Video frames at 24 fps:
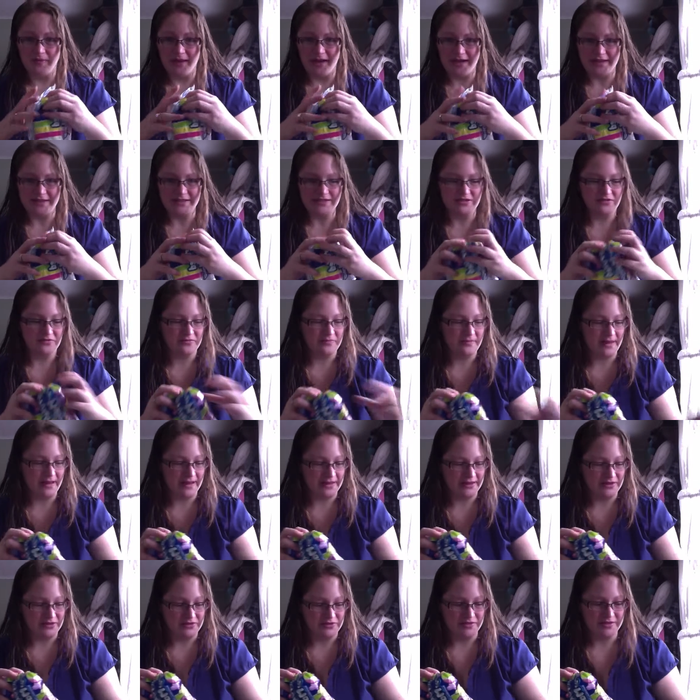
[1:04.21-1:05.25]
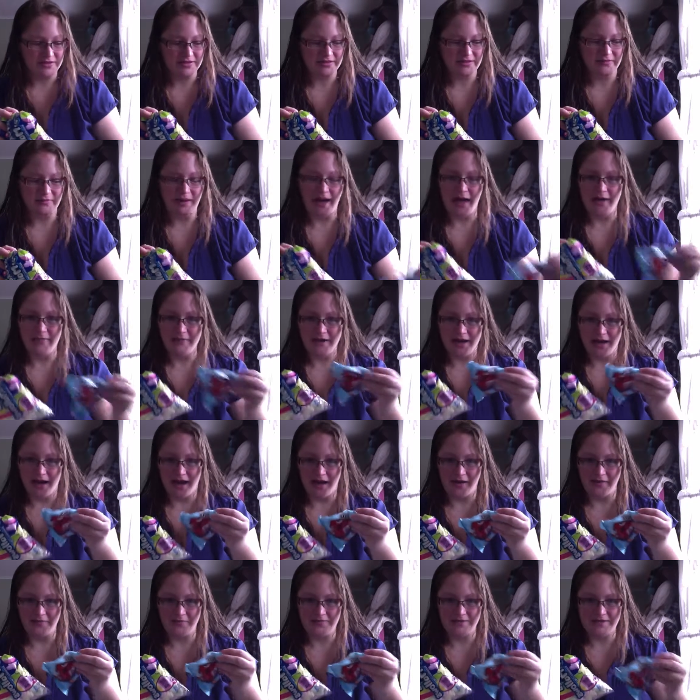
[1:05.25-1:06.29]
bags of Mallows, some
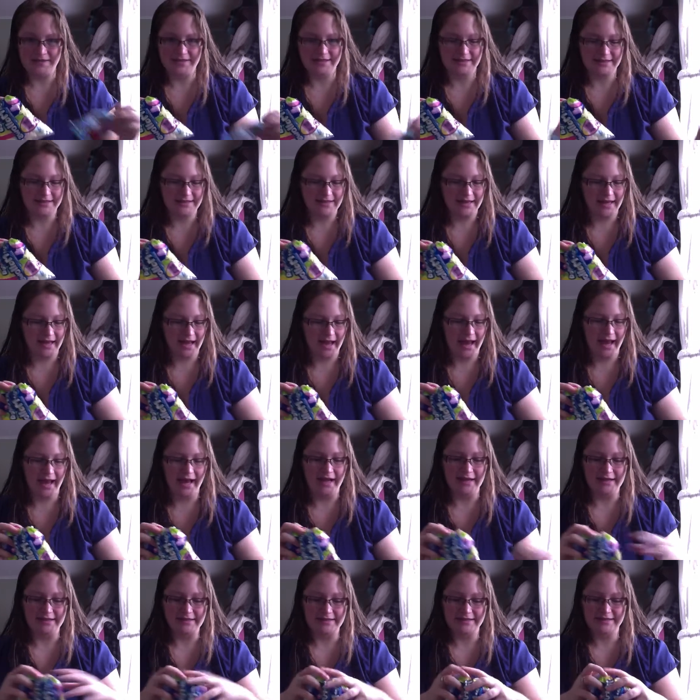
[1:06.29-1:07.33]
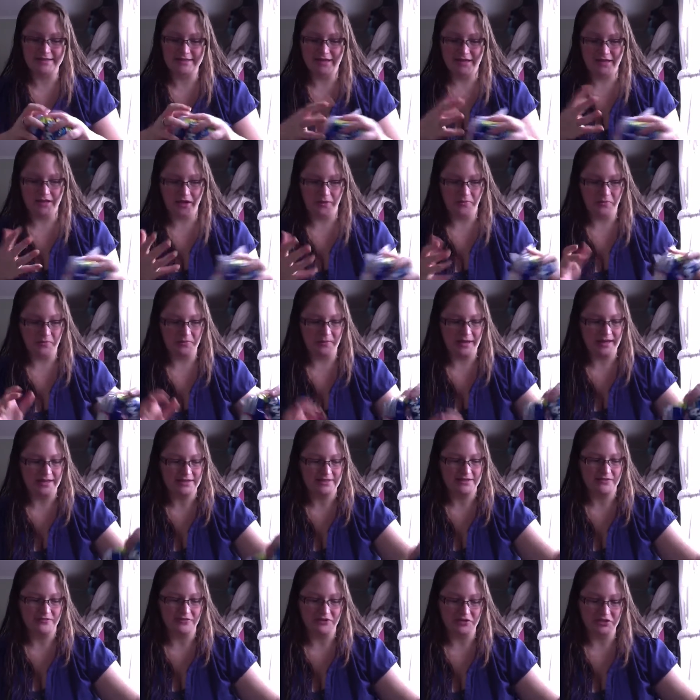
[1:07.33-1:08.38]
M&Ms, and a couple bags
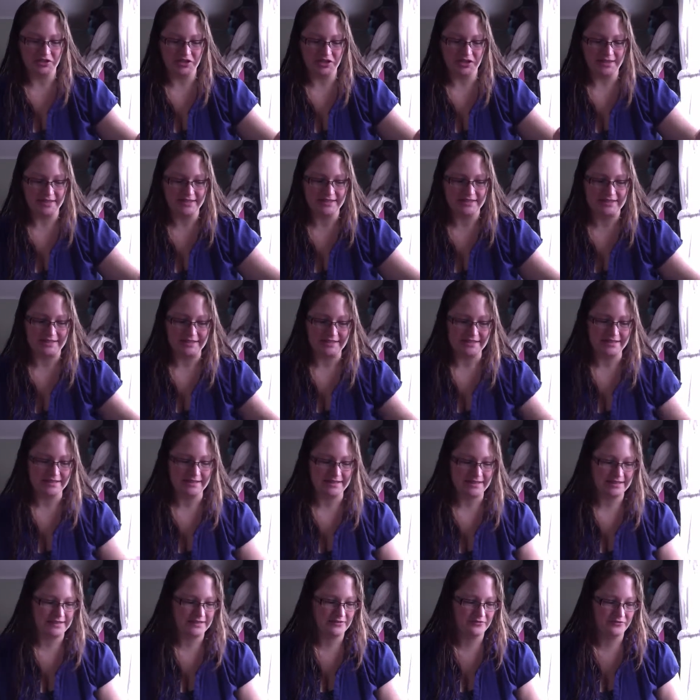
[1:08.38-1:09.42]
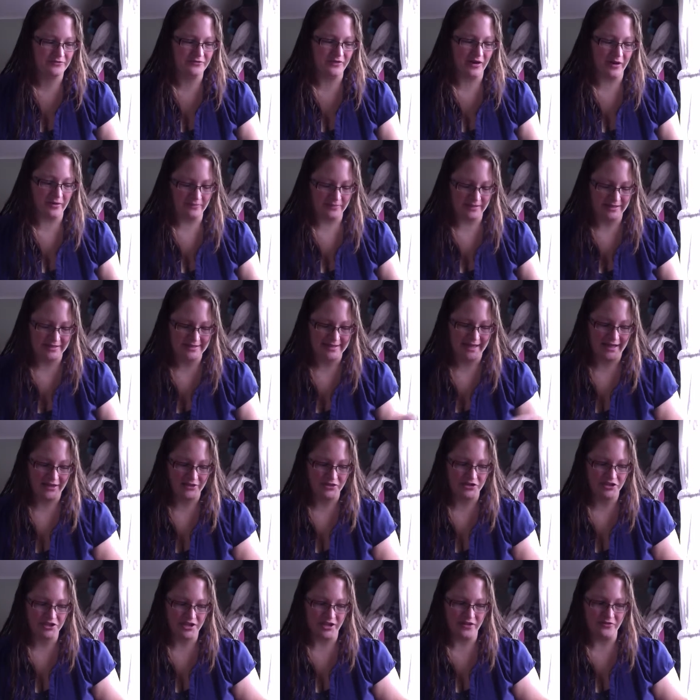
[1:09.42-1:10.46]
of Hershey Kisses from the Dollar
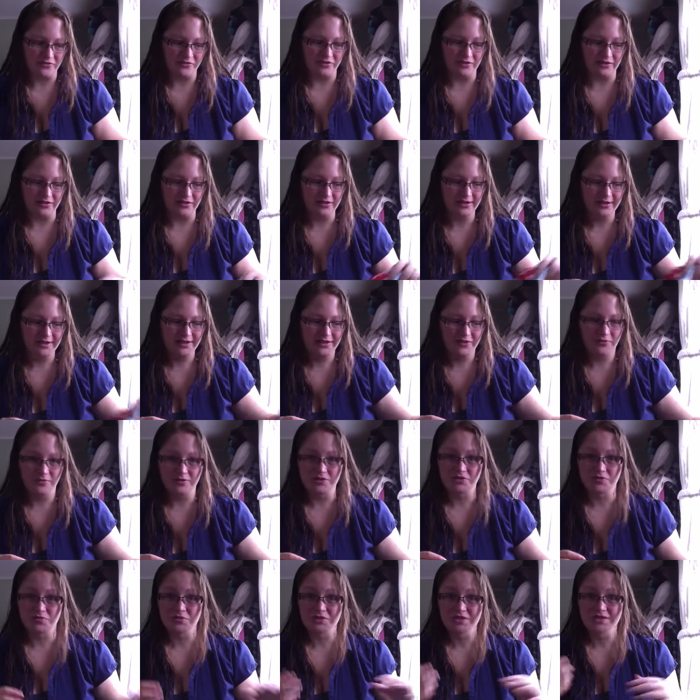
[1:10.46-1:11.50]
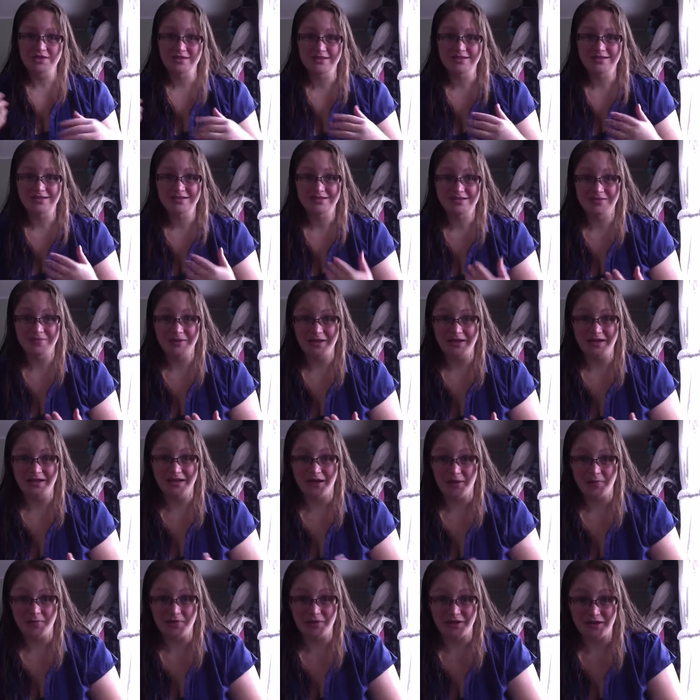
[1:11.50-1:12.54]
General, which was, to me,
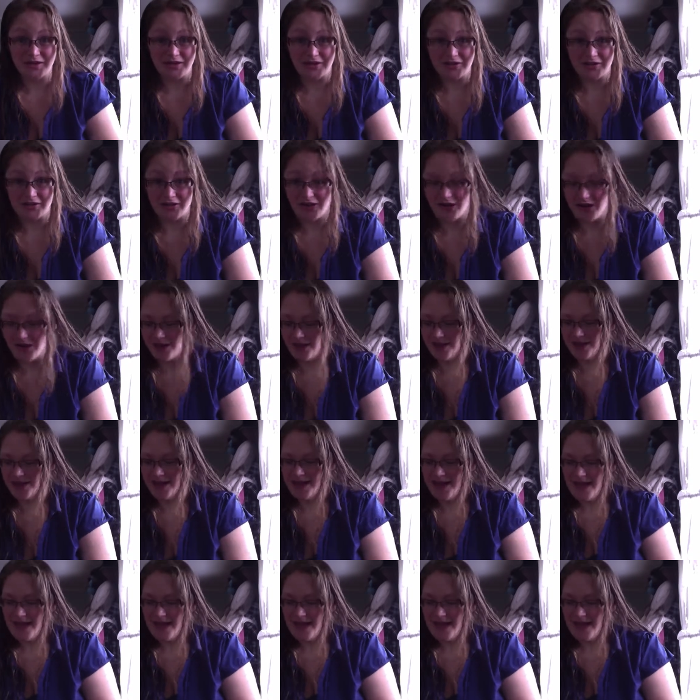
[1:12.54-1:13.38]
a pretty good haul.